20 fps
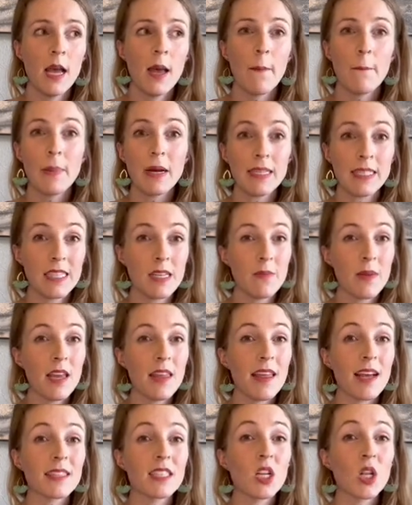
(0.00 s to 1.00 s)
but to me
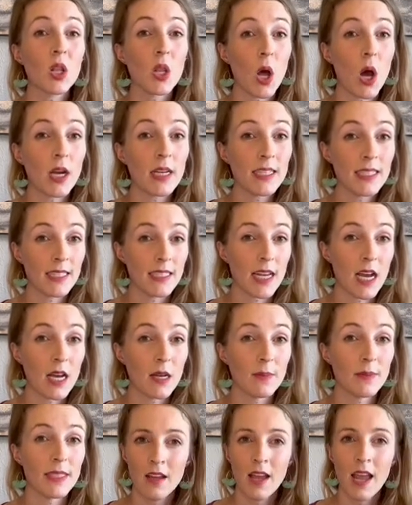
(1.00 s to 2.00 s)
that's a lot of steps
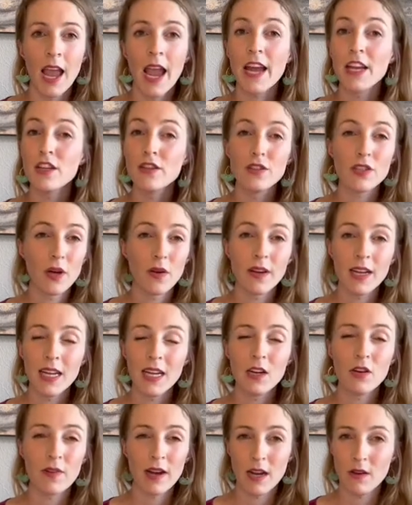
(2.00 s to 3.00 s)
and you don't get a
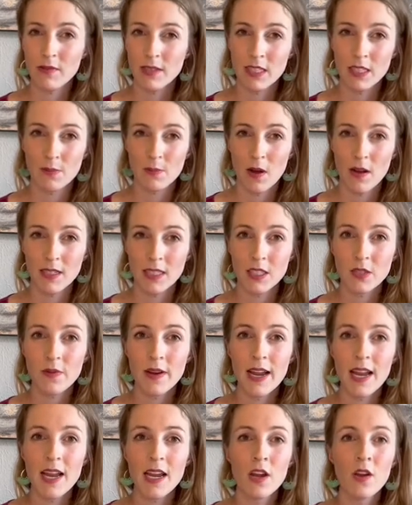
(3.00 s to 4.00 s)
great response
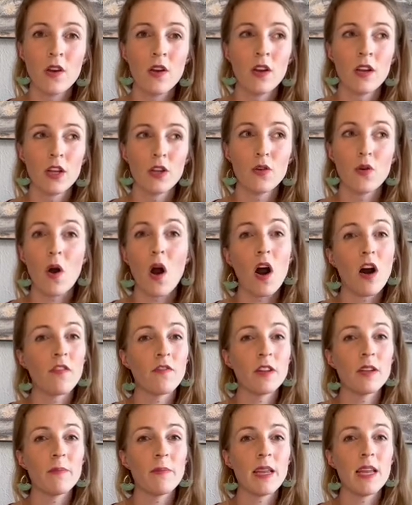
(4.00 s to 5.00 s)
rate. you'll
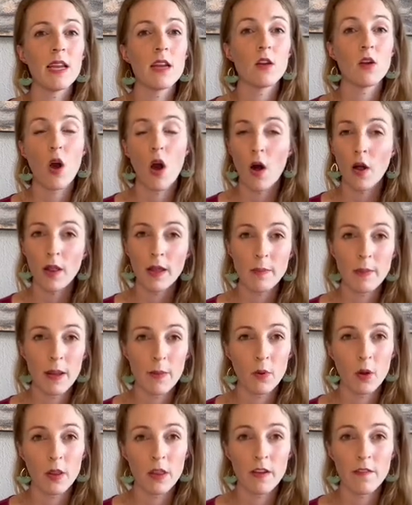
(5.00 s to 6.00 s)
often be calling people
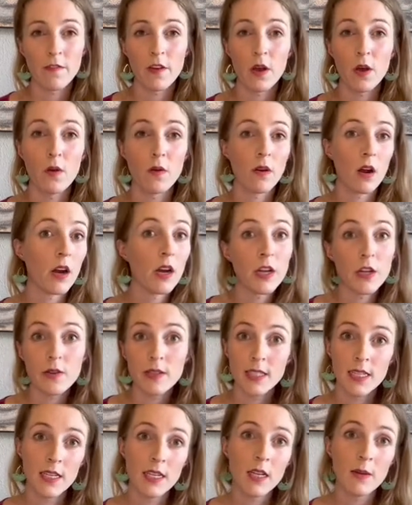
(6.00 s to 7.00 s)
on the phone, are you
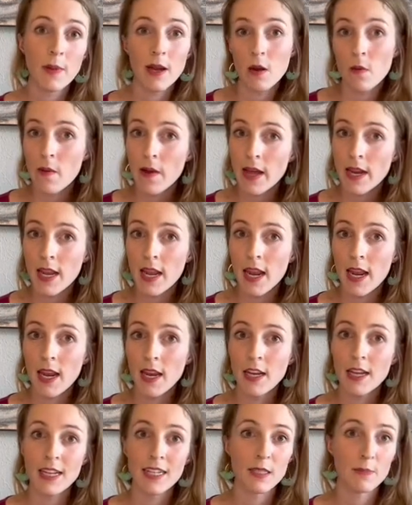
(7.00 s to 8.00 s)
attending my wedding?
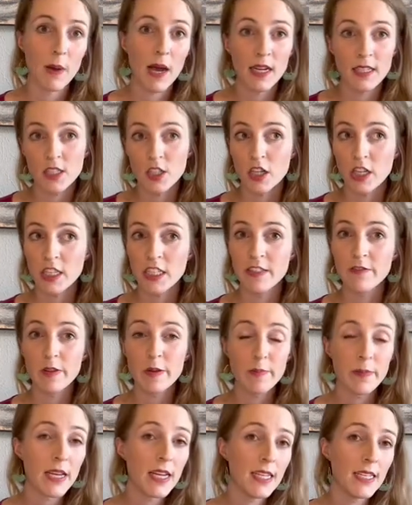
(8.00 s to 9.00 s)
It's past the
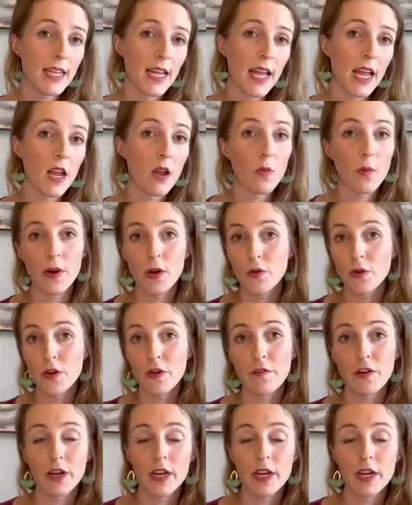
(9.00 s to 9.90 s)
RSVP date, we don't know if you're